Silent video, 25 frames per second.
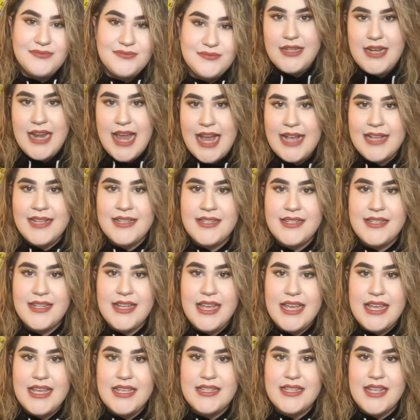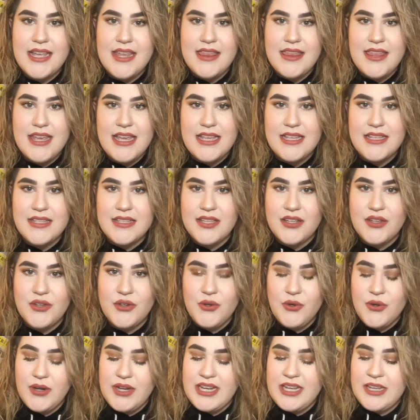Next is this
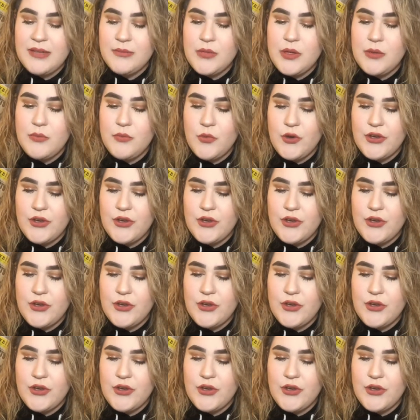cream